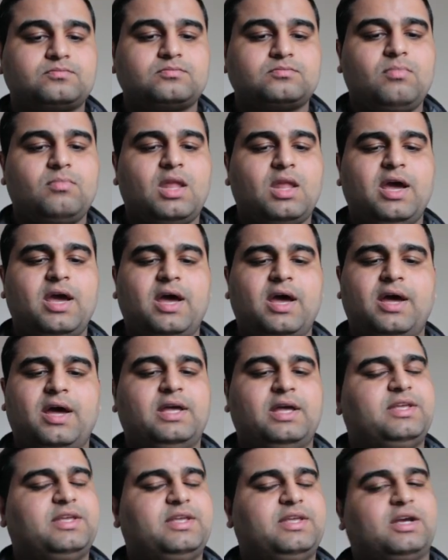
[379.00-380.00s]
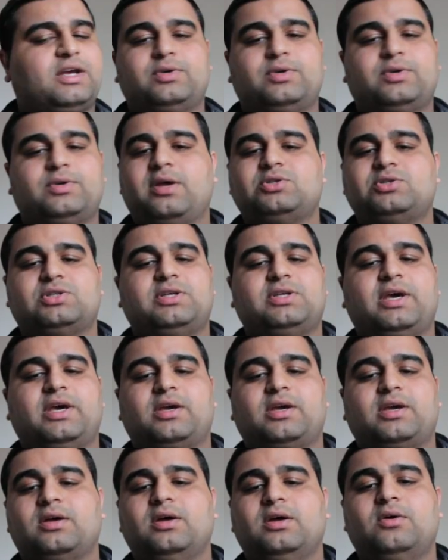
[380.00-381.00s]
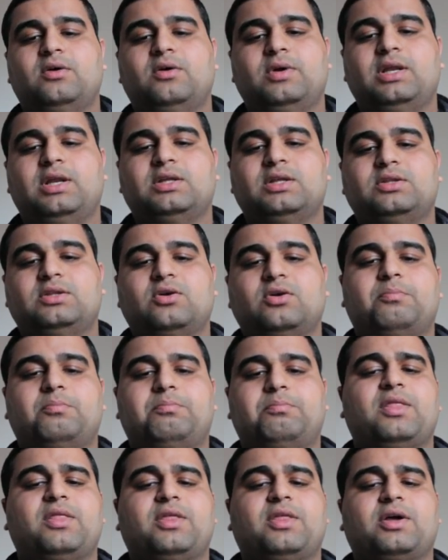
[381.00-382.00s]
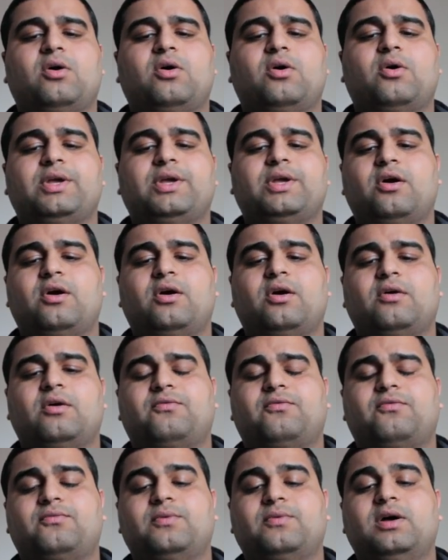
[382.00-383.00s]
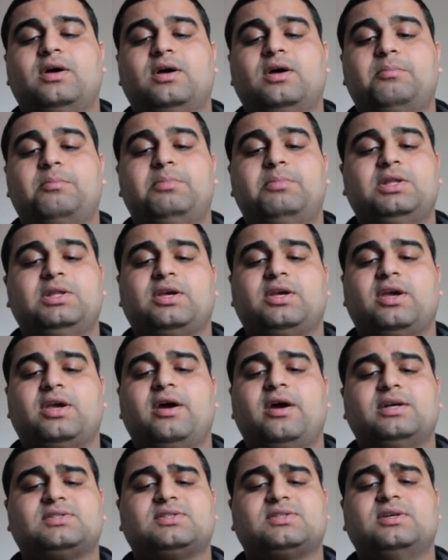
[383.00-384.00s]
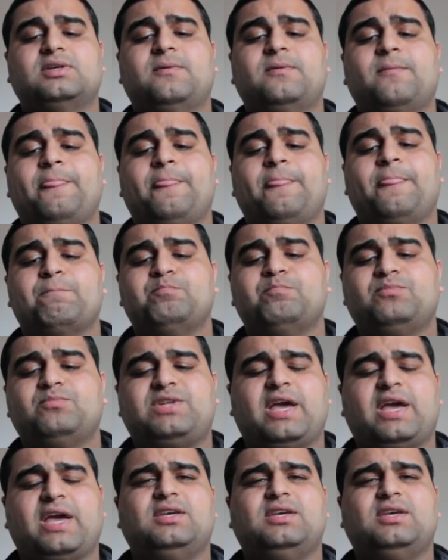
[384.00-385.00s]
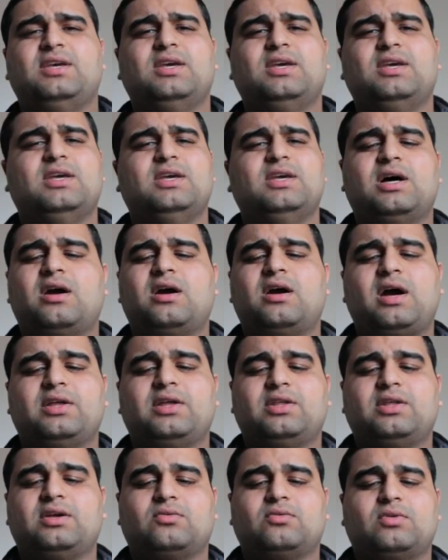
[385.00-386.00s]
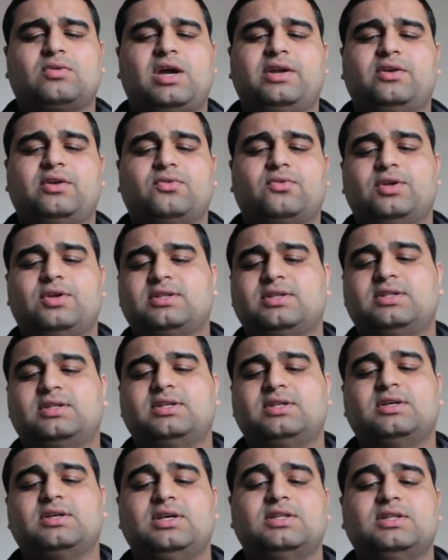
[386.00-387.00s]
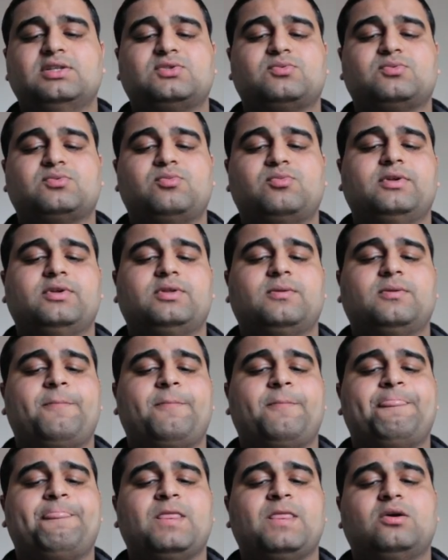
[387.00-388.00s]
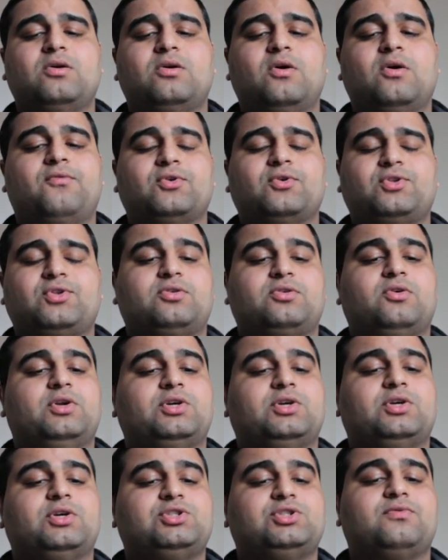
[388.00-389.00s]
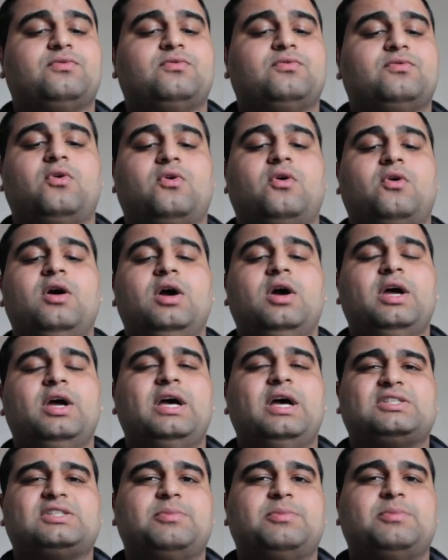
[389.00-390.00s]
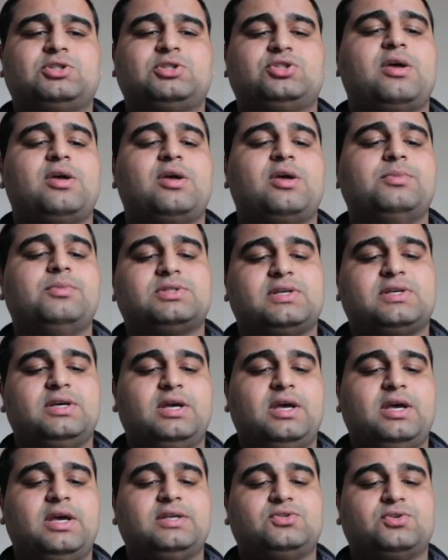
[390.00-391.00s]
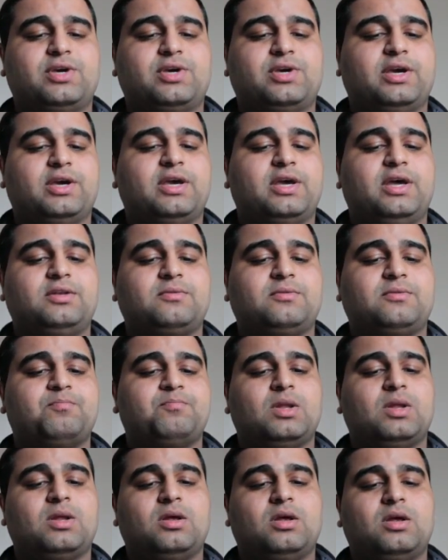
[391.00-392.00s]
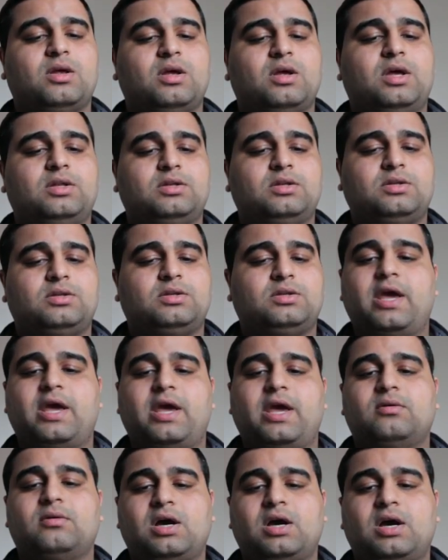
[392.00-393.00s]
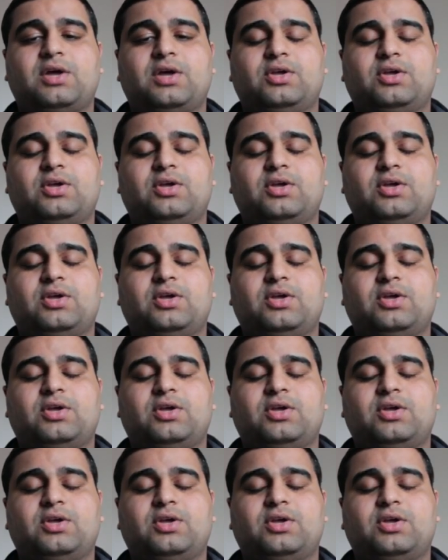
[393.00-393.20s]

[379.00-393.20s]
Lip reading: and attack crit damage attack. Really don't bother going here, building here as a tanky healer. I don't think the heal is worth it. Go for Tectonic Shift for as much damage as you can get, and yeah, I think